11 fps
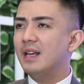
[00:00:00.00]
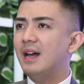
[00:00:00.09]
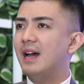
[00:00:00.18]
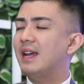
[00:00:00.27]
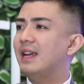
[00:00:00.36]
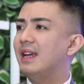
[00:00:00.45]

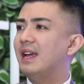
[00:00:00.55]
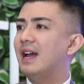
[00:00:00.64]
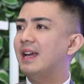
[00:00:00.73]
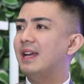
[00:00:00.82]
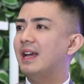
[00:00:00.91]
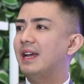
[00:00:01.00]

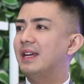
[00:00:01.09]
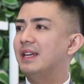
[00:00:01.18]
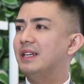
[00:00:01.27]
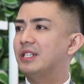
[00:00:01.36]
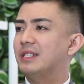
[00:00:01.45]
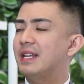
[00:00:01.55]

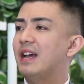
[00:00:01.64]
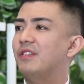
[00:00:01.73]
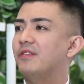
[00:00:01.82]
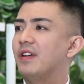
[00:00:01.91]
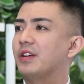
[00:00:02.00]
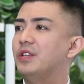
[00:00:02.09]
I just have a
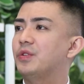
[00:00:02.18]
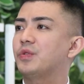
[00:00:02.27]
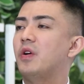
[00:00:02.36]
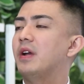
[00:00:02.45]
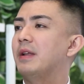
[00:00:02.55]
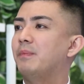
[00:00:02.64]
very
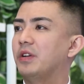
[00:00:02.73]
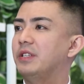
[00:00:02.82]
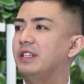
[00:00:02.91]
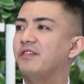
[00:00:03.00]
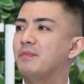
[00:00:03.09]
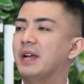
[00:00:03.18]
strong and
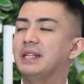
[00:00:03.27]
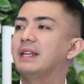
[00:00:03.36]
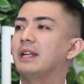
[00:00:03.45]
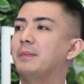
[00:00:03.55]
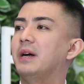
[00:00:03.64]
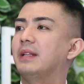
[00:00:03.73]
positive mindset
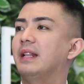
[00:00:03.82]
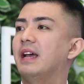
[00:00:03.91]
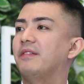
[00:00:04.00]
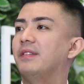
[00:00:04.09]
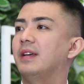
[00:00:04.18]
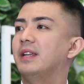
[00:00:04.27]
about
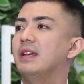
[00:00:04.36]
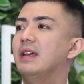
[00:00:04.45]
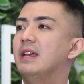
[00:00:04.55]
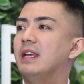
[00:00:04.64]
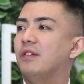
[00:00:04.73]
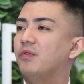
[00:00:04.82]
life, that
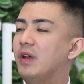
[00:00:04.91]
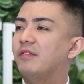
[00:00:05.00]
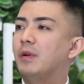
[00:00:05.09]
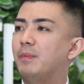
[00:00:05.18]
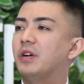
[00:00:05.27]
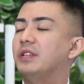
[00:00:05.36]
if we have
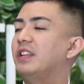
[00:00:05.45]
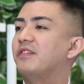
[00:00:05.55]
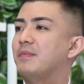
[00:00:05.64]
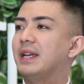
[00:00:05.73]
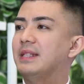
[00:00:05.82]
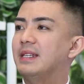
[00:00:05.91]
a positive
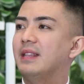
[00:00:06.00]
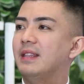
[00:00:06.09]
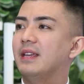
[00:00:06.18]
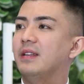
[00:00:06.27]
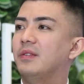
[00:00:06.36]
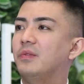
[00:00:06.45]
mindset,
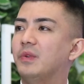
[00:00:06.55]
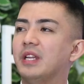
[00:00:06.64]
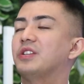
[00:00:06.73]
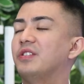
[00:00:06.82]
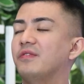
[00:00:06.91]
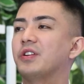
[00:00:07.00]
then we can
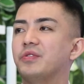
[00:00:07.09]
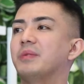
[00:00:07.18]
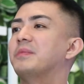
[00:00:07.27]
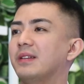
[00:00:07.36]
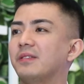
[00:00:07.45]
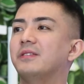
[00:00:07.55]
achieve our
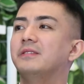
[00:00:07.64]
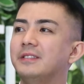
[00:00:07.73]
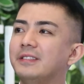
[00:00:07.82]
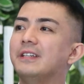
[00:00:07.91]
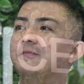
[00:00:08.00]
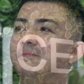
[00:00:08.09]
dreams and goals. Yeah.